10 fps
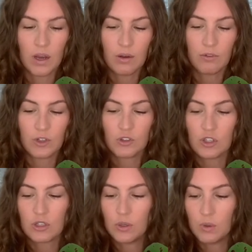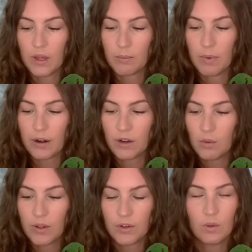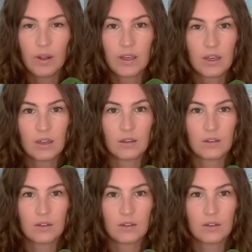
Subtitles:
version you like better, whether you like it